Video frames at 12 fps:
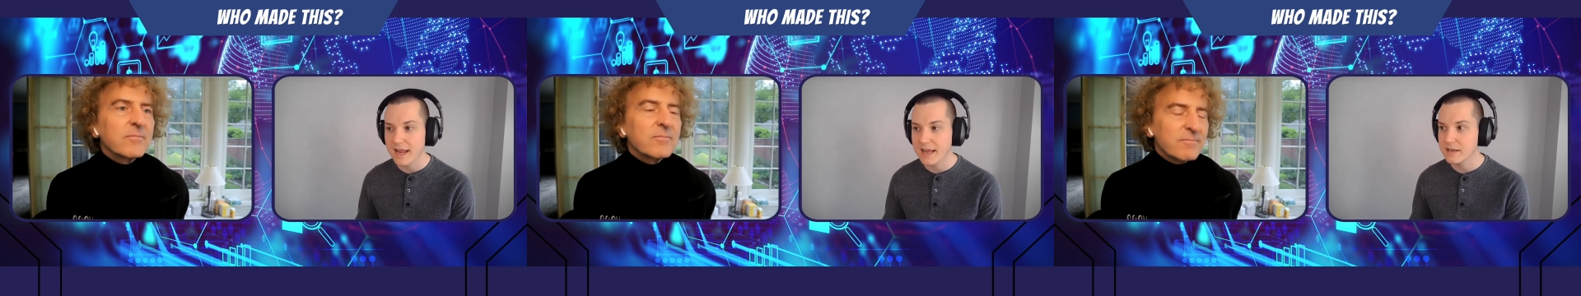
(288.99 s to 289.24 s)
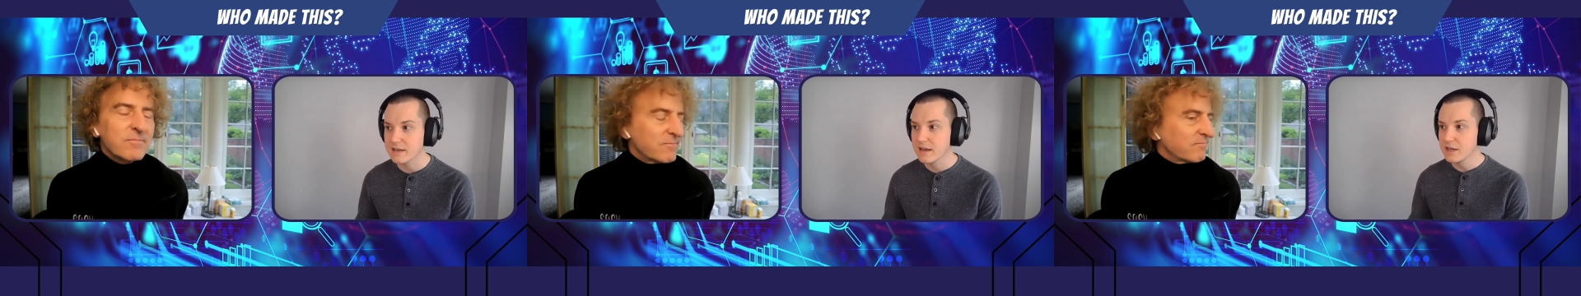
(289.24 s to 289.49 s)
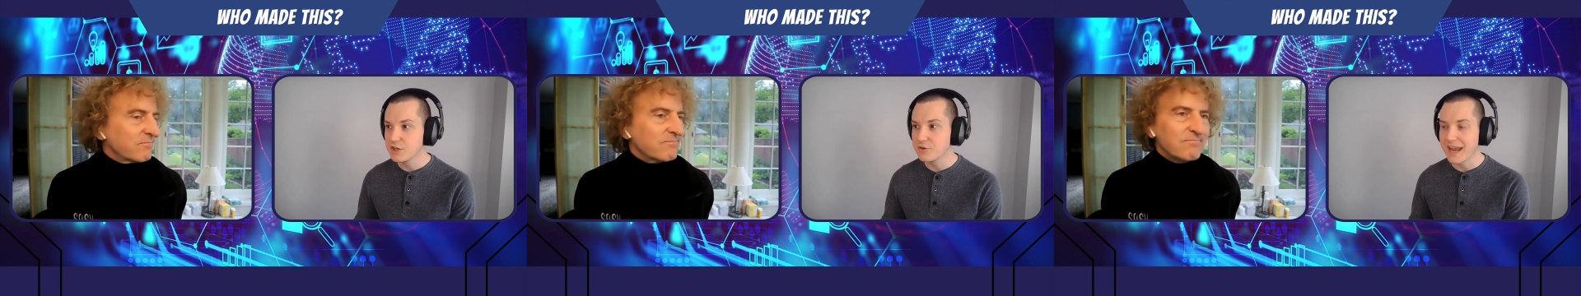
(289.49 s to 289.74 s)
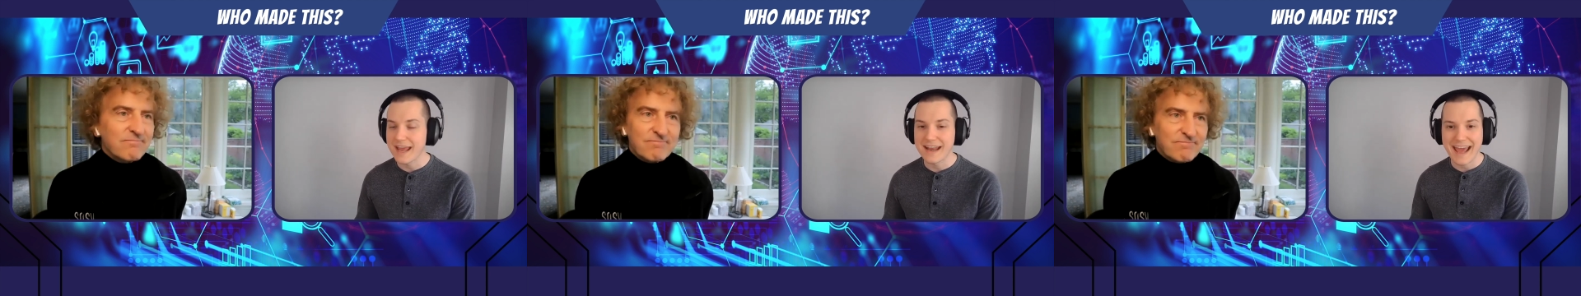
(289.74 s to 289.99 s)
Speaker 1: and you
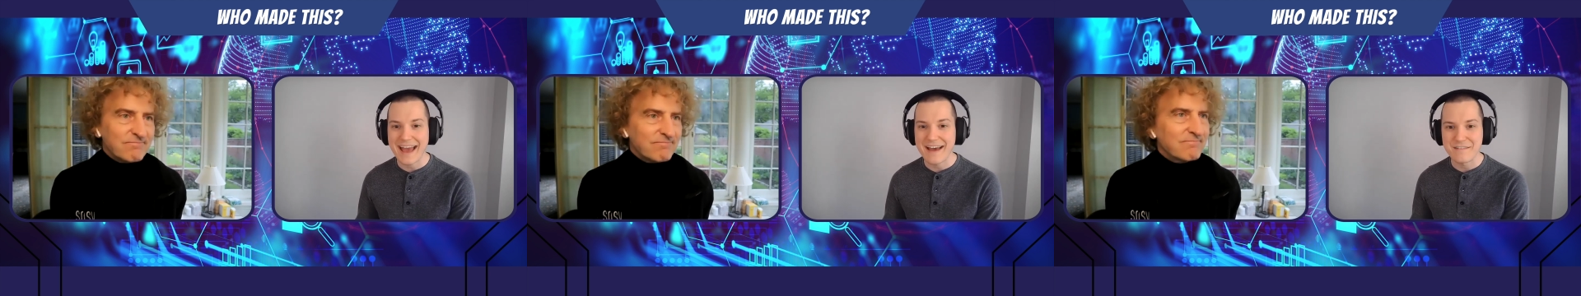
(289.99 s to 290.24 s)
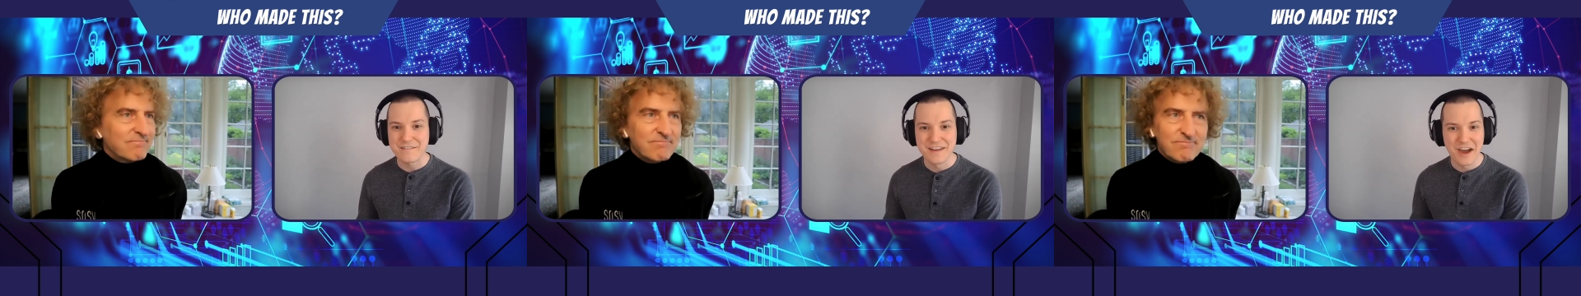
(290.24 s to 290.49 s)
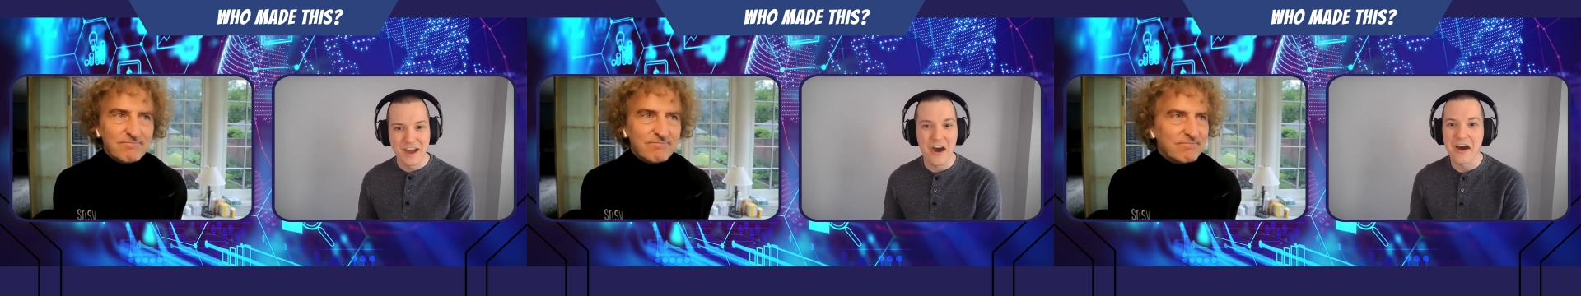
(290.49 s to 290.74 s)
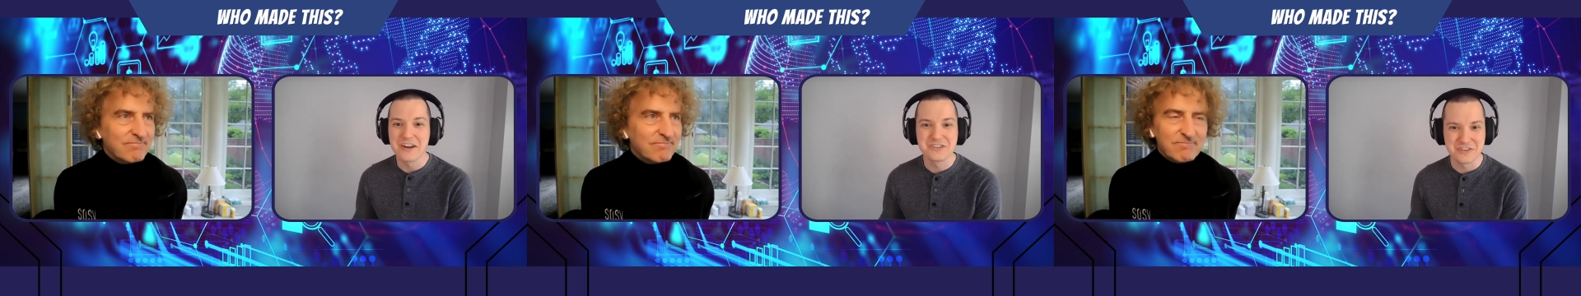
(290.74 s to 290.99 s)
can't have
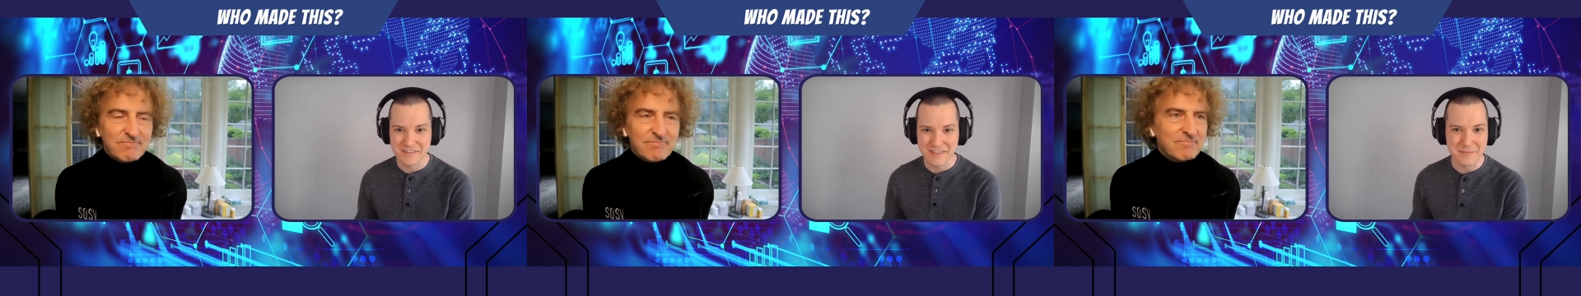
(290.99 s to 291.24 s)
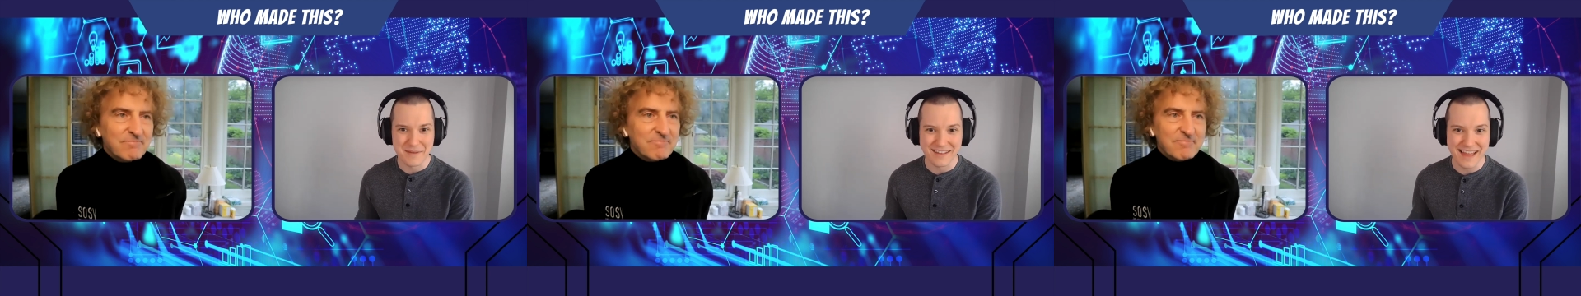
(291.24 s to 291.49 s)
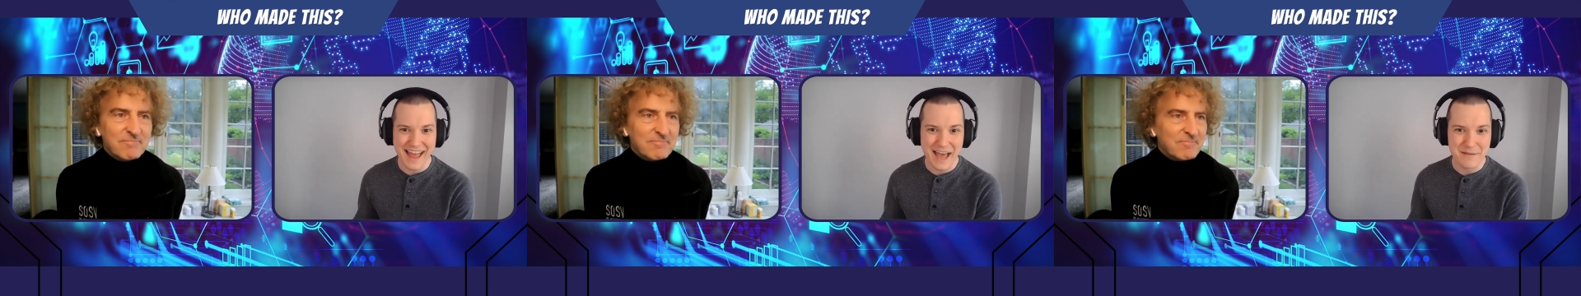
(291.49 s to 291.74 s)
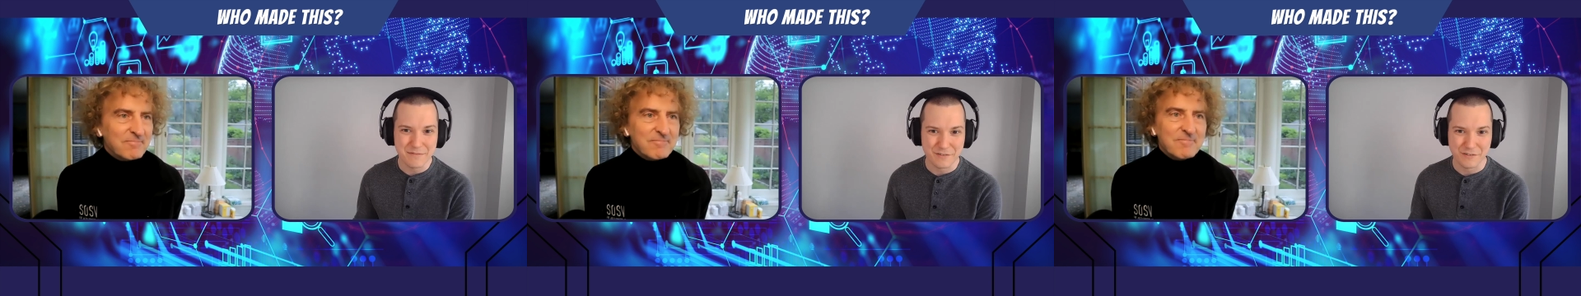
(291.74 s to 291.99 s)
100 of them in a
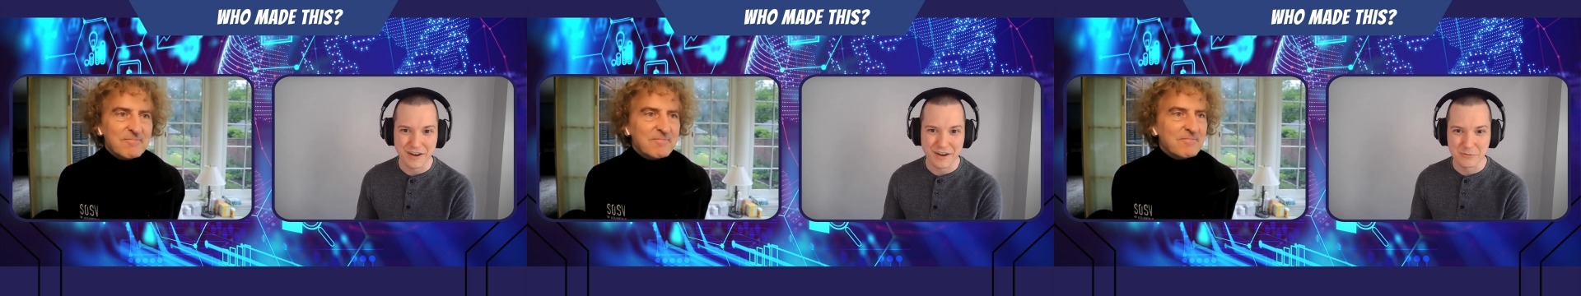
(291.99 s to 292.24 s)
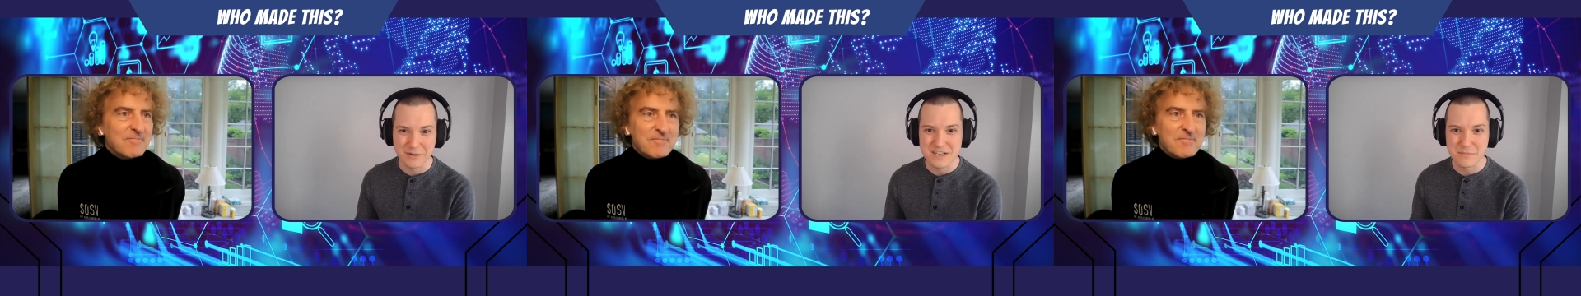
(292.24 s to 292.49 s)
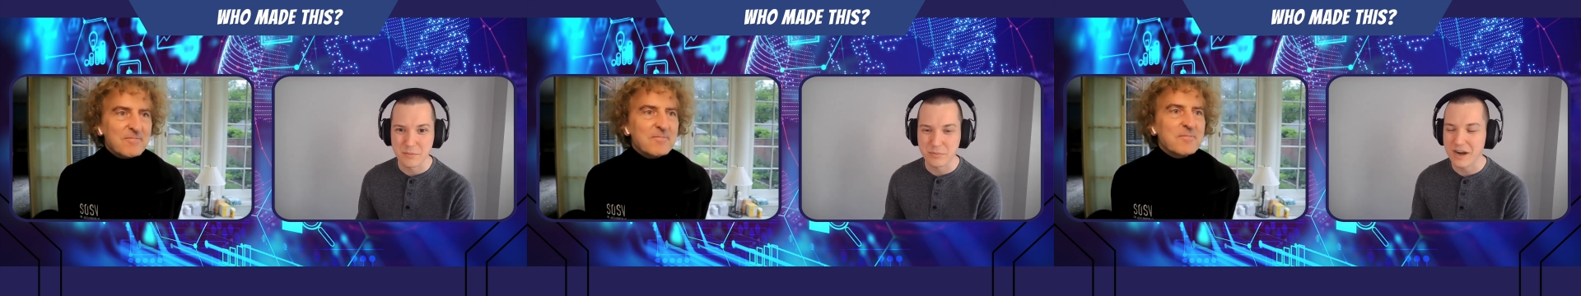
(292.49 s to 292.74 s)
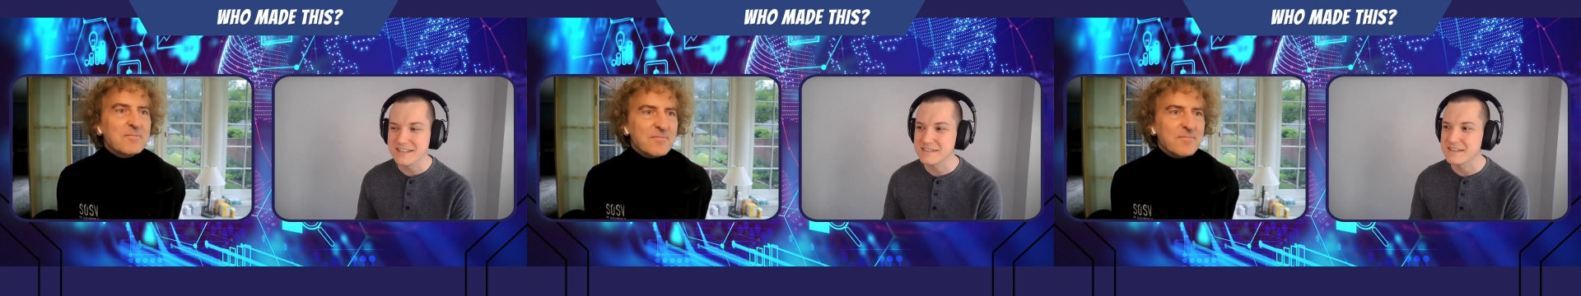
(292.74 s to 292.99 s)
lab for any reasonable
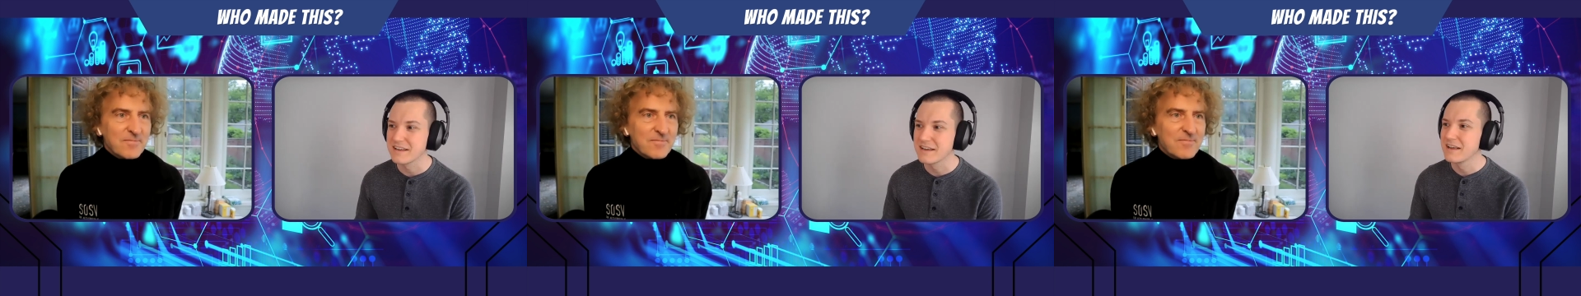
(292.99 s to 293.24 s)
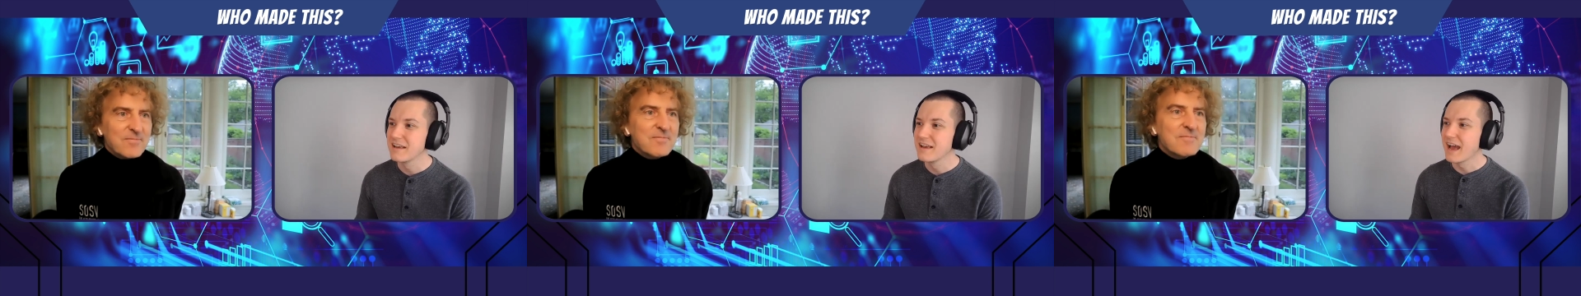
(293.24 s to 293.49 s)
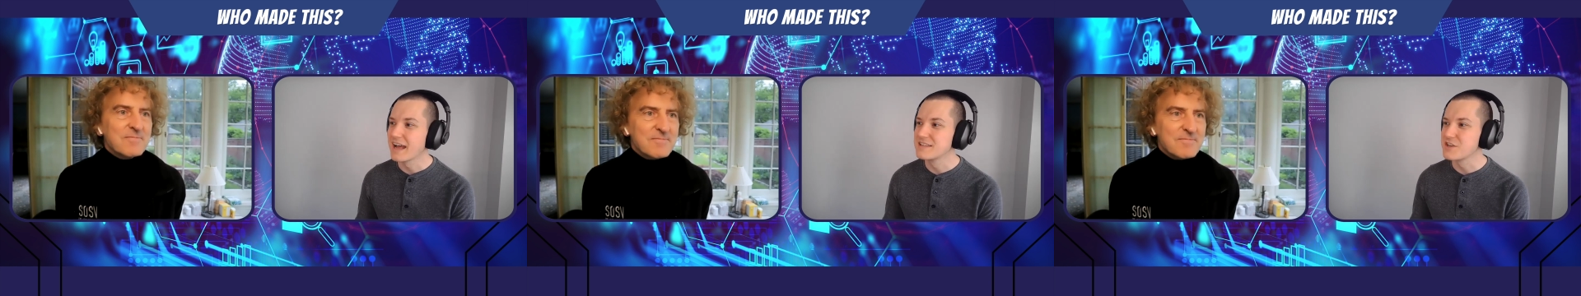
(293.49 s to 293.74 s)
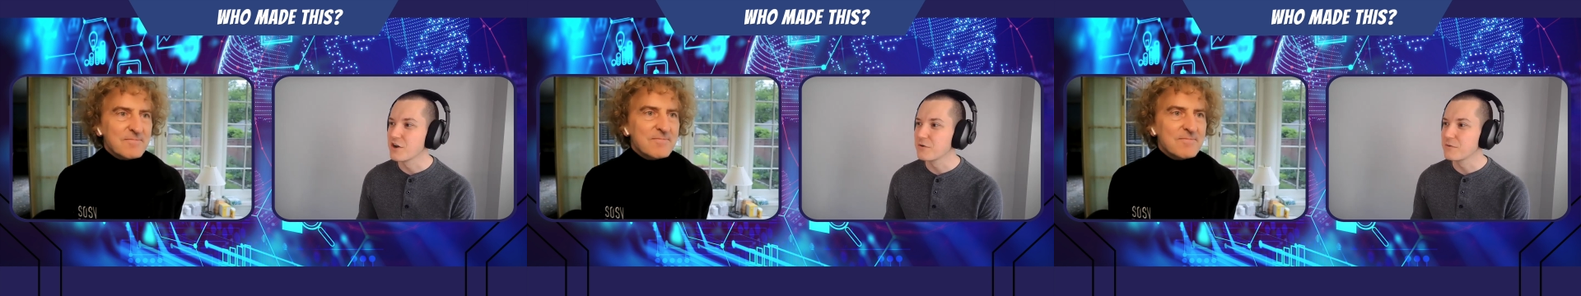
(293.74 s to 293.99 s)
price. And
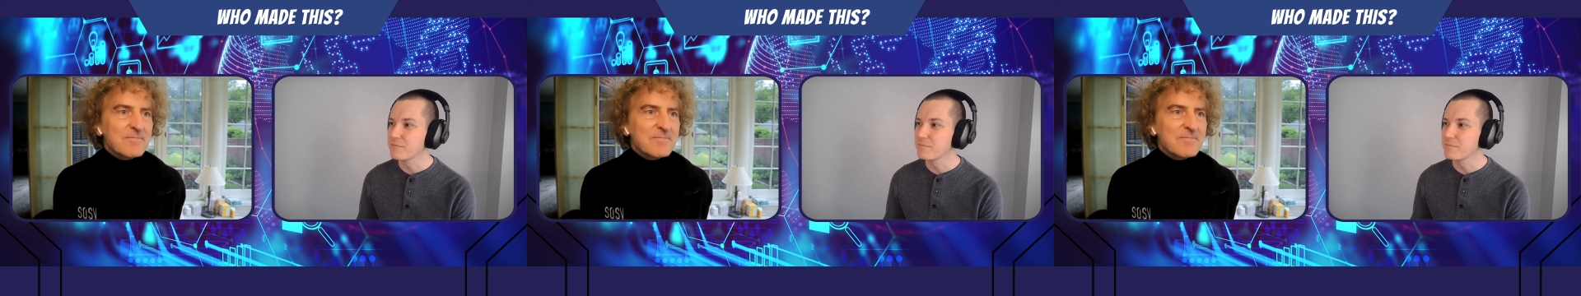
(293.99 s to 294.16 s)
so